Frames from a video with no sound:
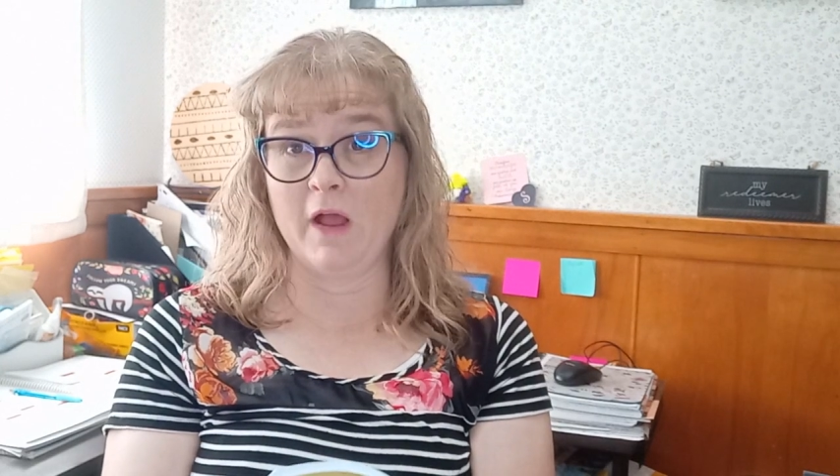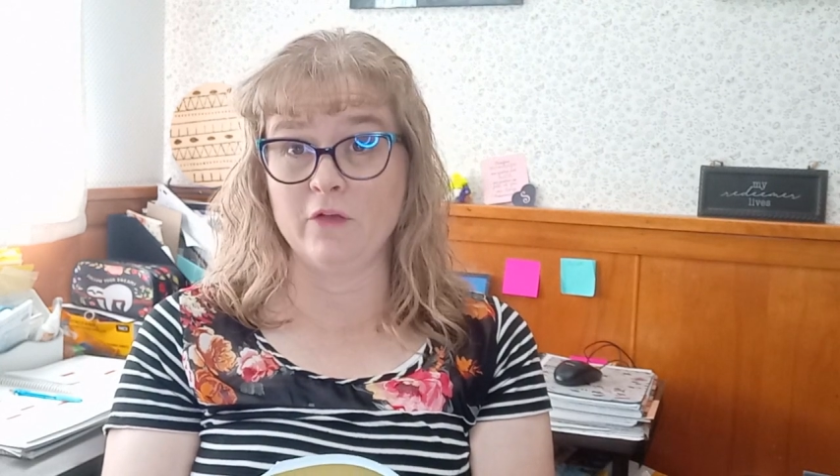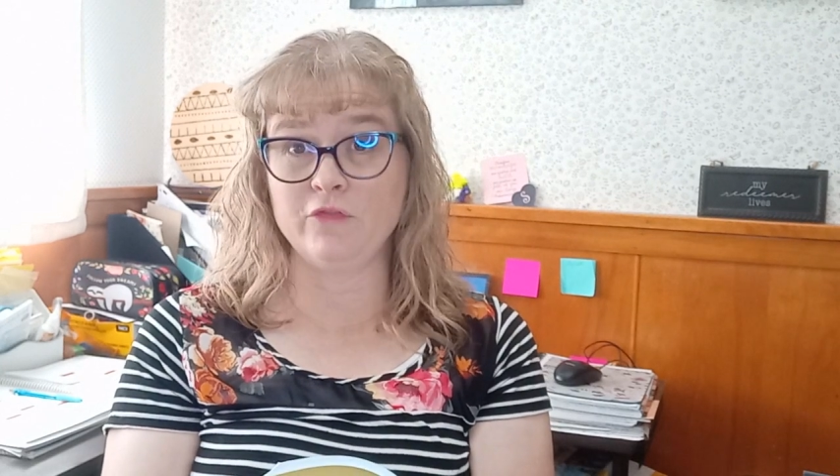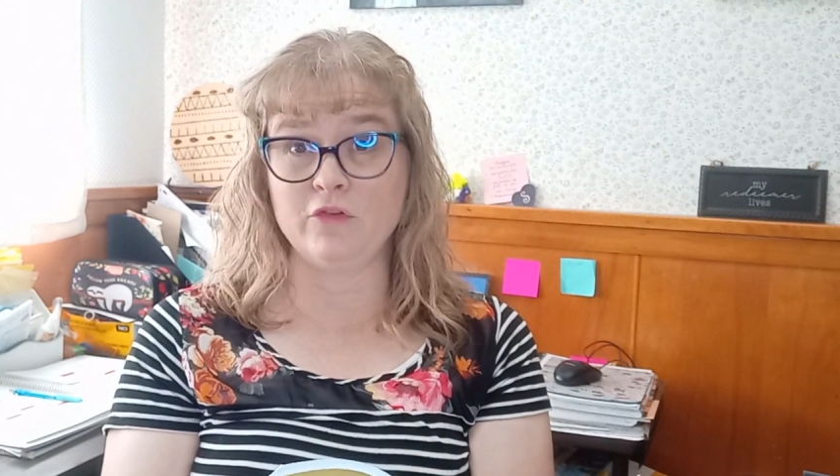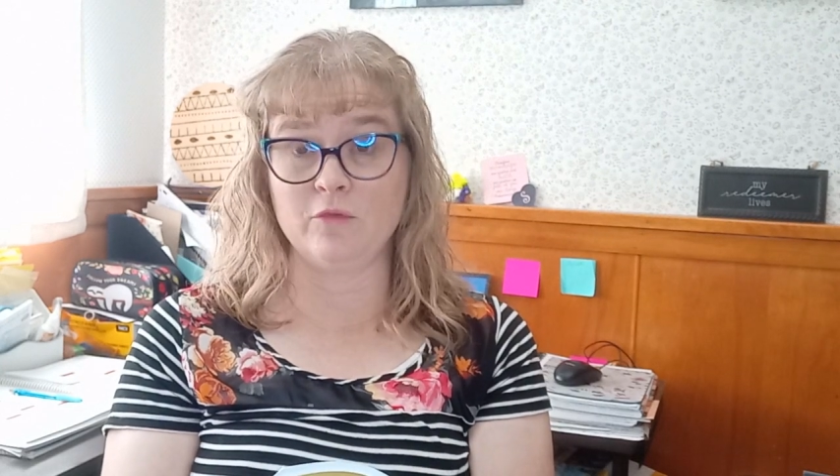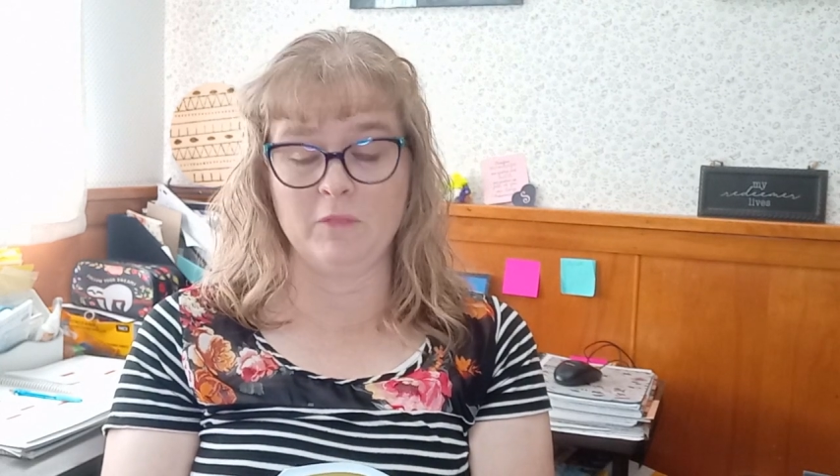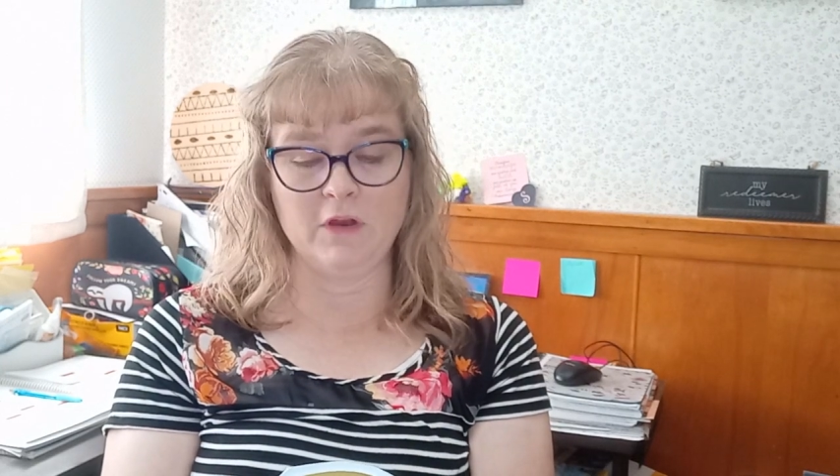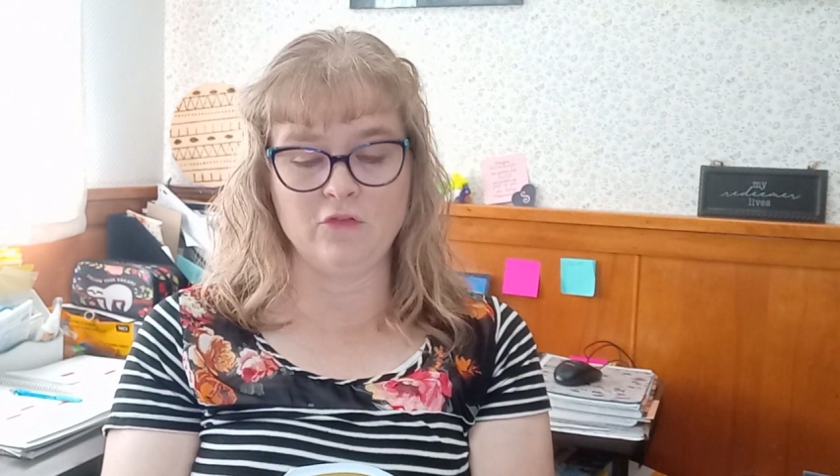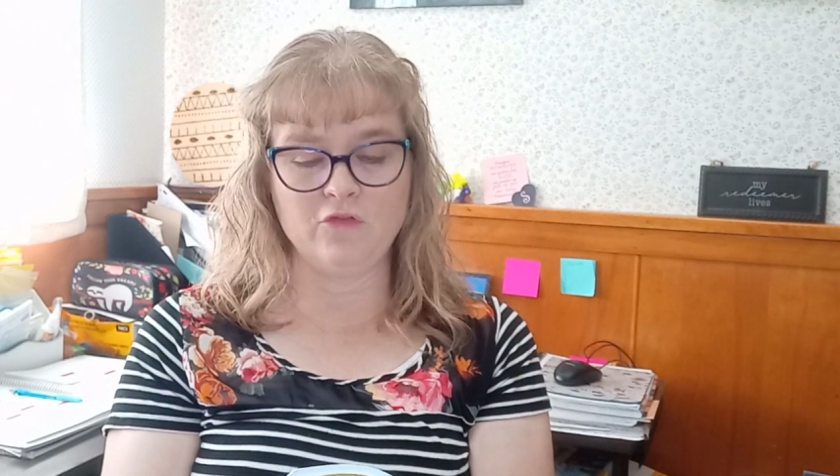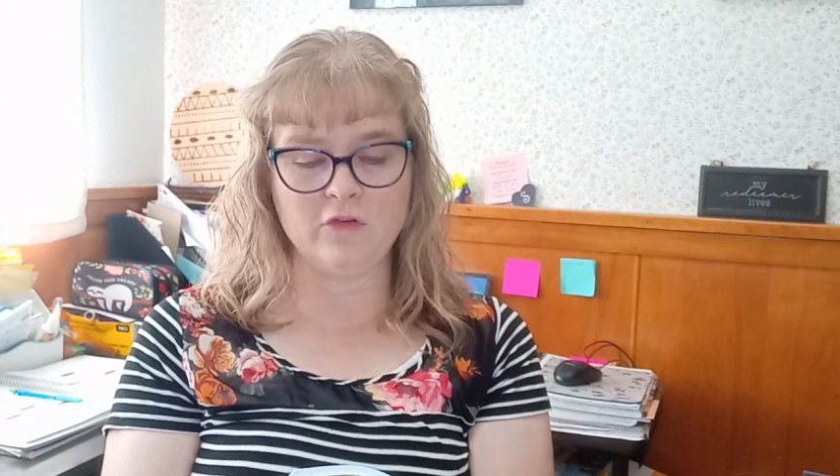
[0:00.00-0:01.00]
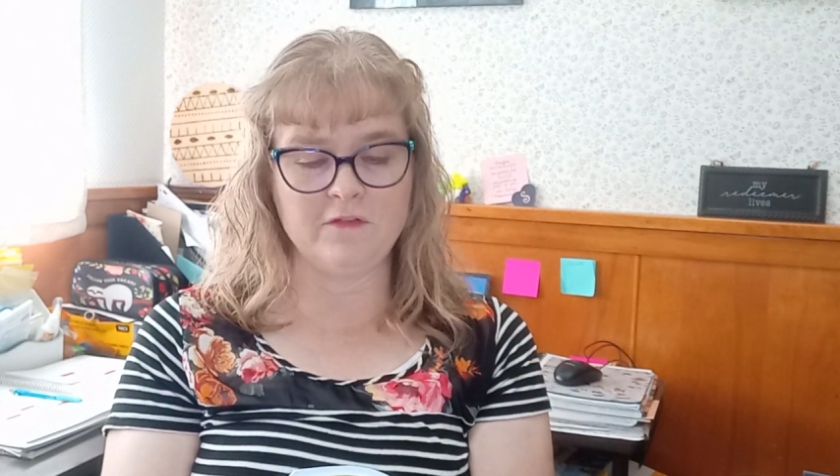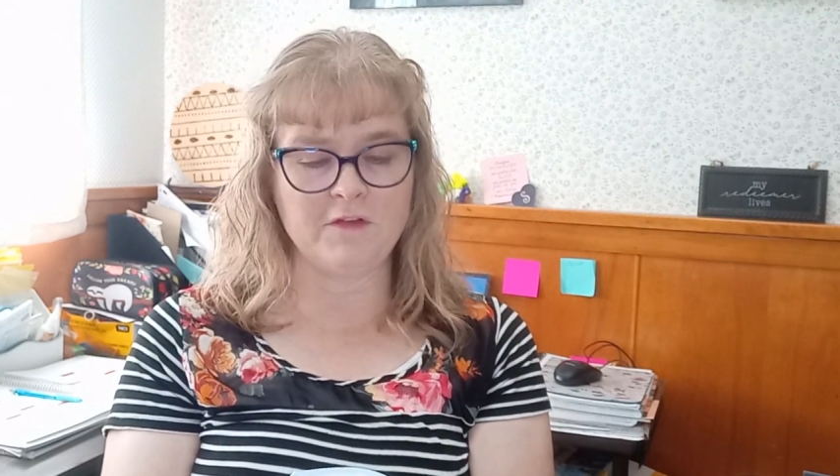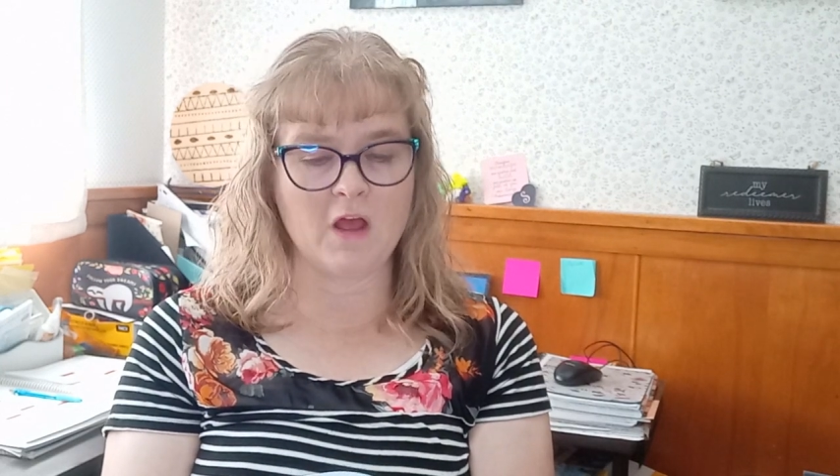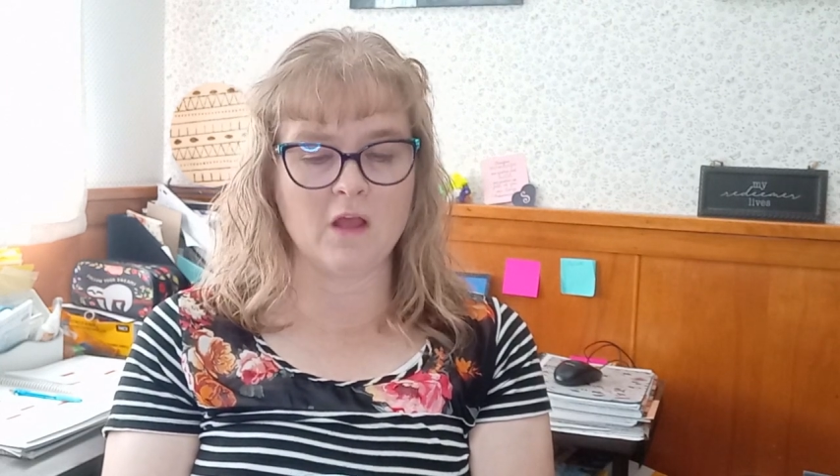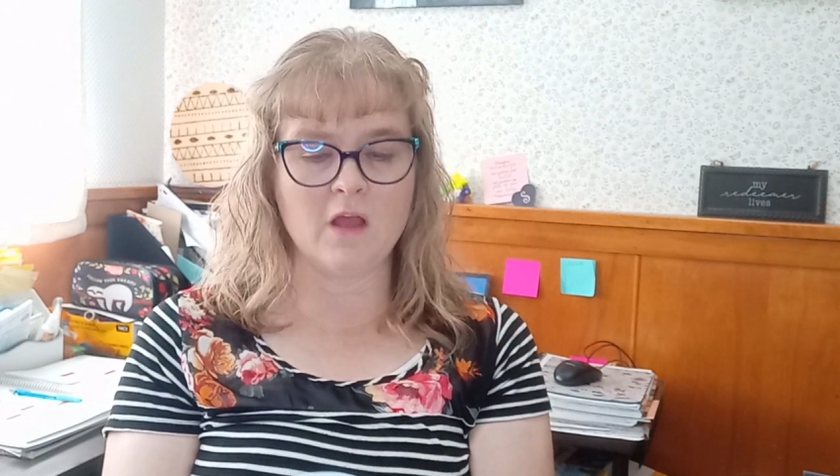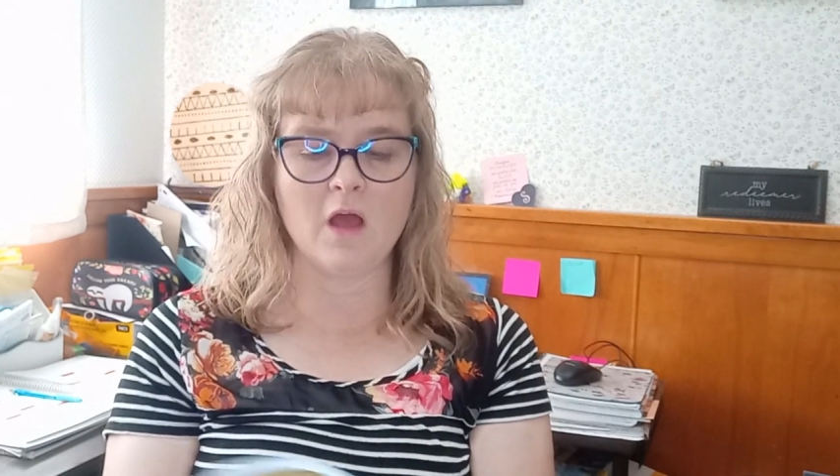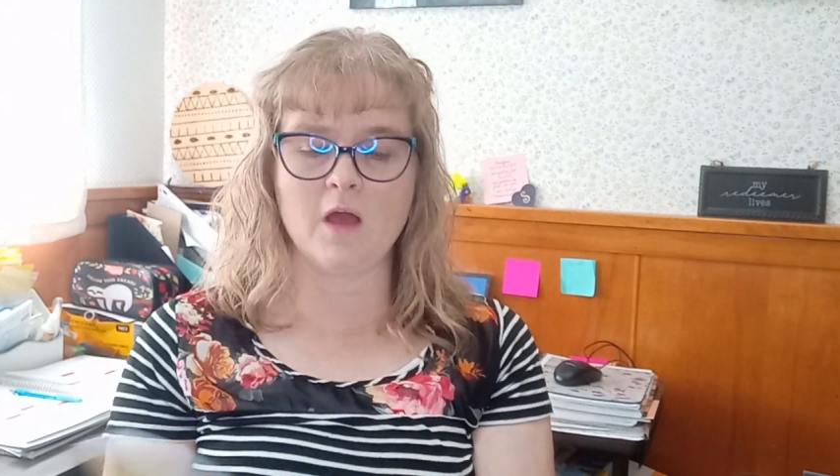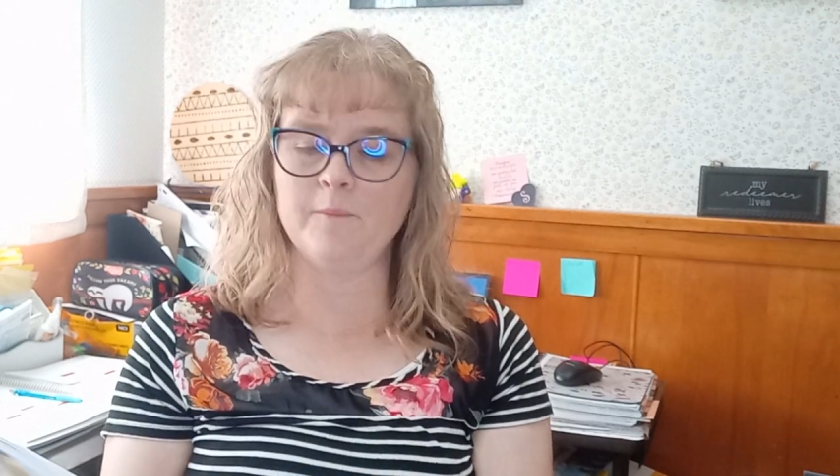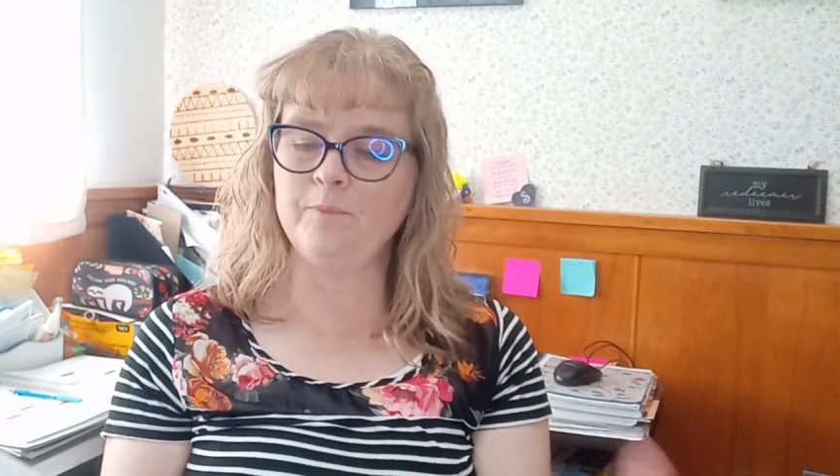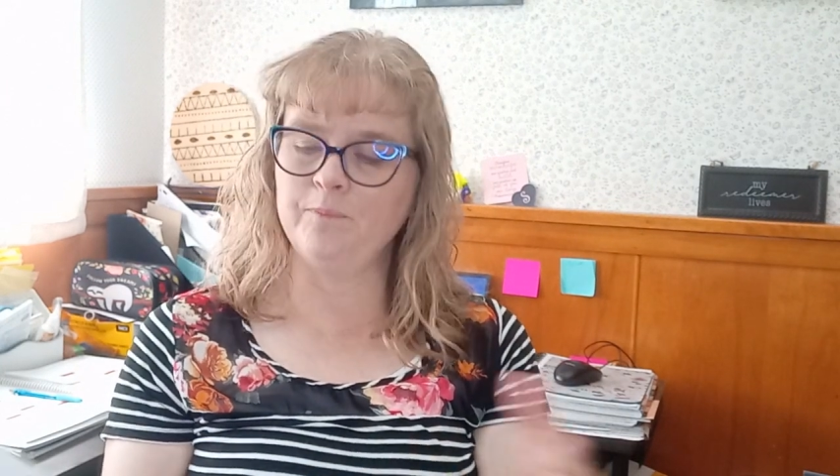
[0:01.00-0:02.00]

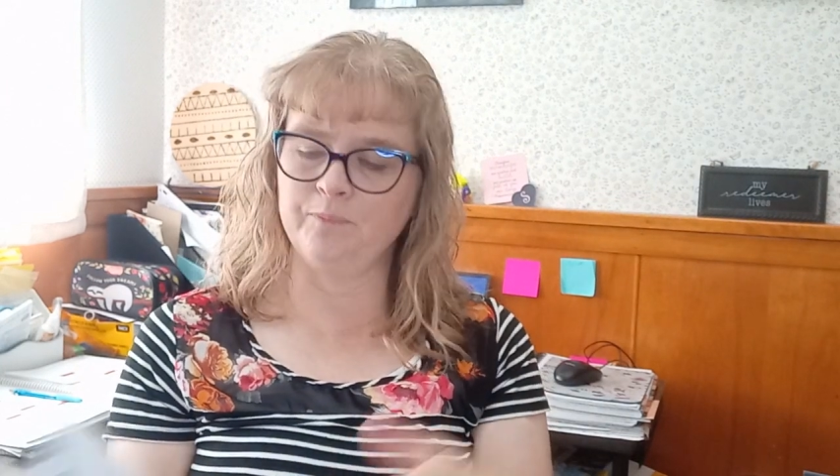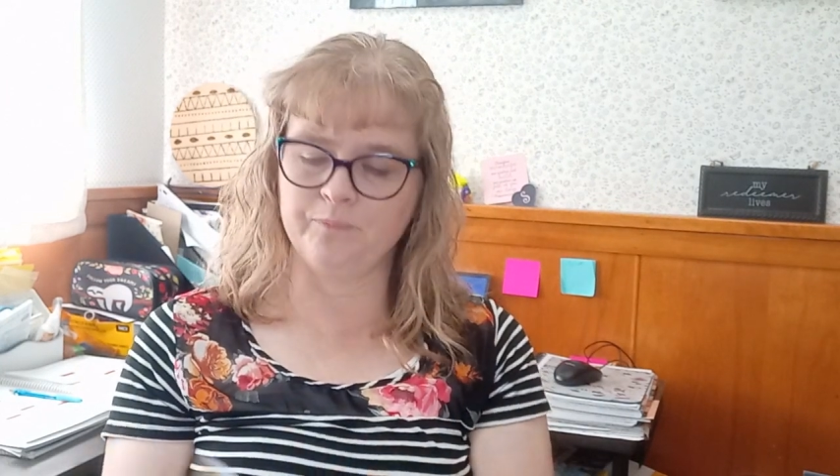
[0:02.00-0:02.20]
milestoneministries.com.